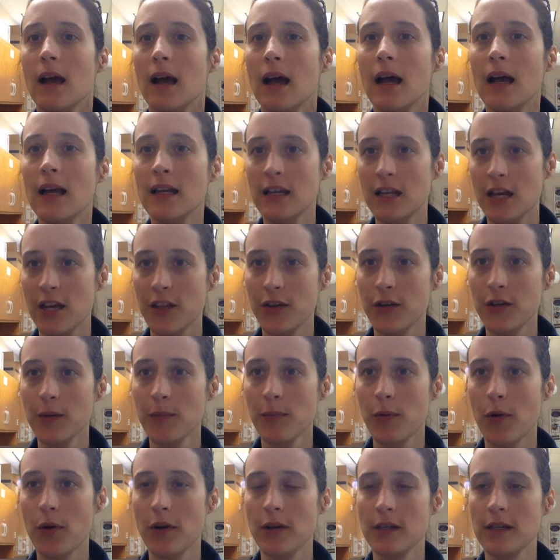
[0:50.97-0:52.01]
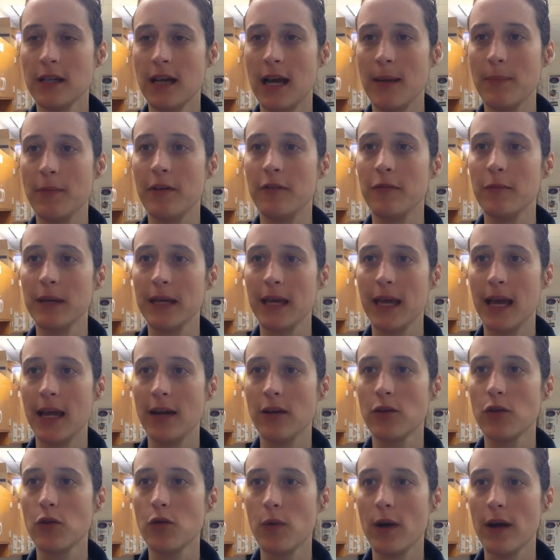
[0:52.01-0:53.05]
Another important type of
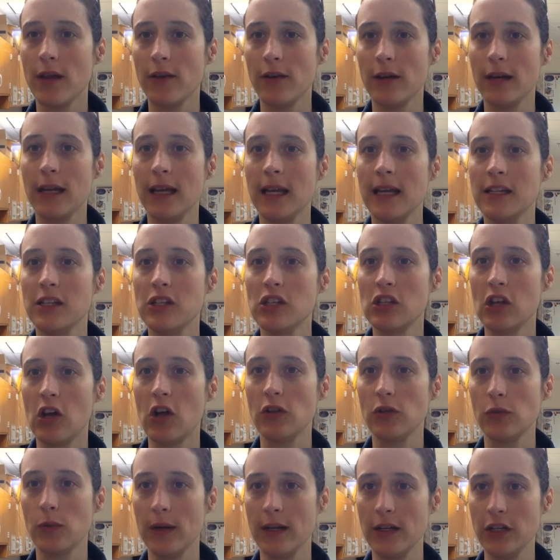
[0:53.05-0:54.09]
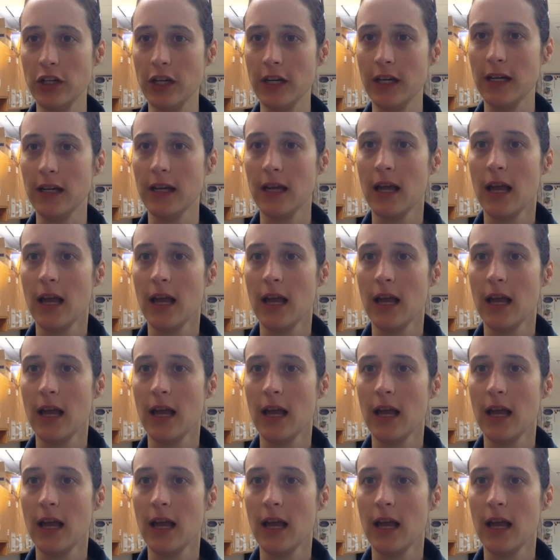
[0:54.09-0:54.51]
mechanical weathering is salt wedging.